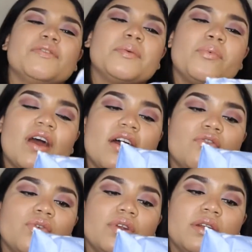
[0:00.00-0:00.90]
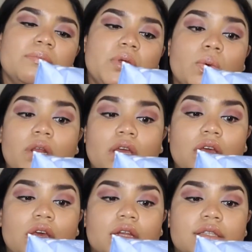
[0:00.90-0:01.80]
the brand Rooted
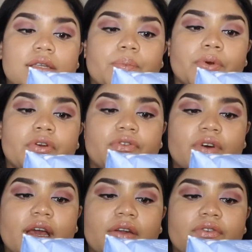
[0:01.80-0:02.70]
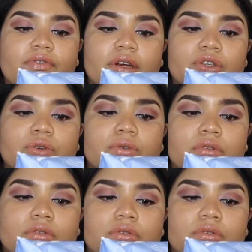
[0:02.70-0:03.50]
Beauty. It's a purifying facial